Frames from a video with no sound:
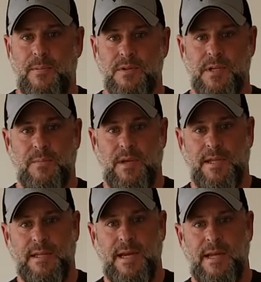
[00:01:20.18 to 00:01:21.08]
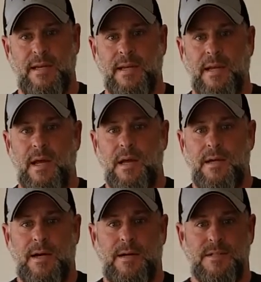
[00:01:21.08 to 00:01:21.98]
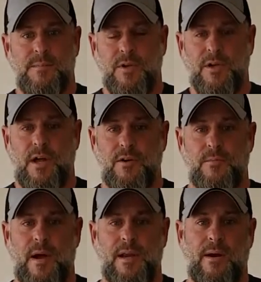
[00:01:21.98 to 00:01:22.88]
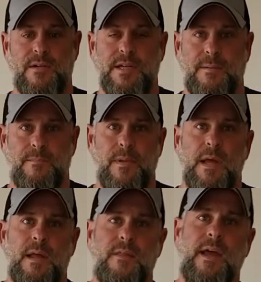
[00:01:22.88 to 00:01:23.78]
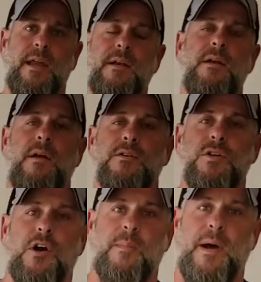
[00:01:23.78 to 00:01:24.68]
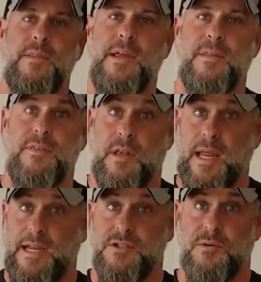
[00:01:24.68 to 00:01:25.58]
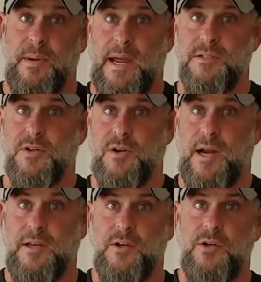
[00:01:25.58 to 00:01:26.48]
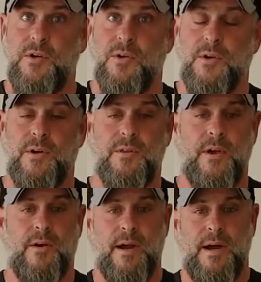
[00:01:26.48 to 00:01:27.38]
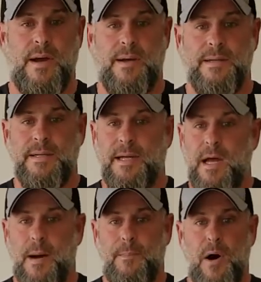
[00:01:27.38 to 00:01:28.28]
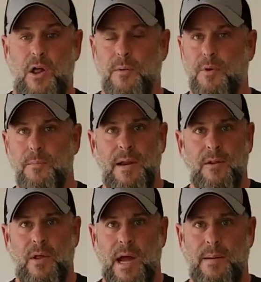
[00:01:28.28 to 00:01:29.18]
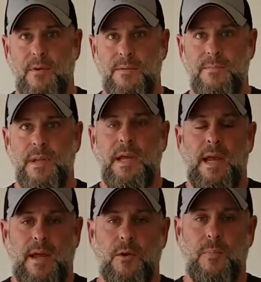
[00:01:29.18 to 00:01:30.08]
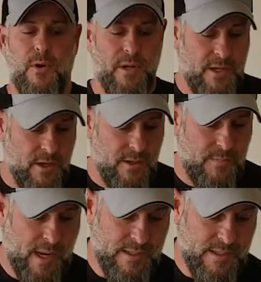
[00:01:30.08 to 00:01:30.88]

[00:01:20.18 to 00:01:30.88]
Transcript: tape or something like that. Some good 100-mile-an-hour tape. Then talk about the Lancer mags. They're kind of new. They're a polymer metal hybrid, and they're pretty good, but I